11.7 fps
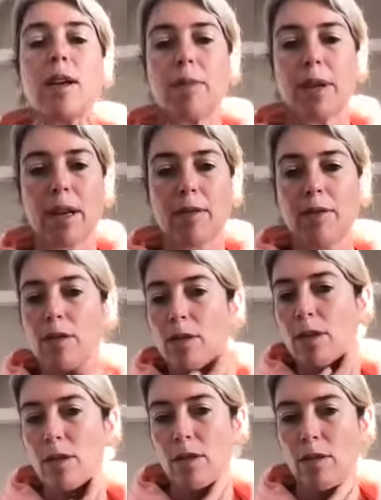but if
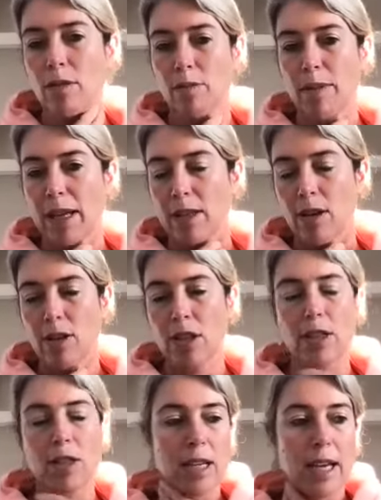you massage
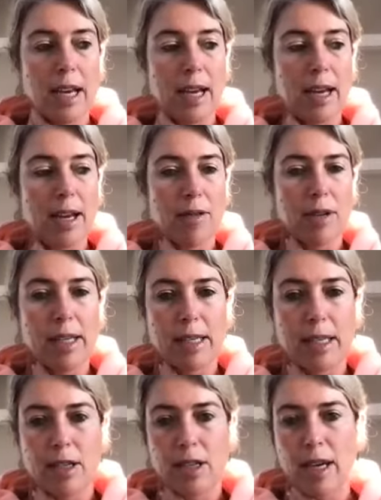into here and release
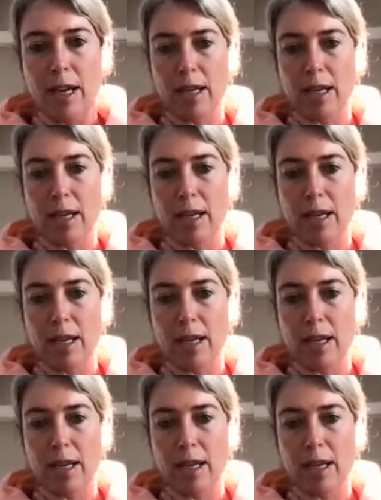into here,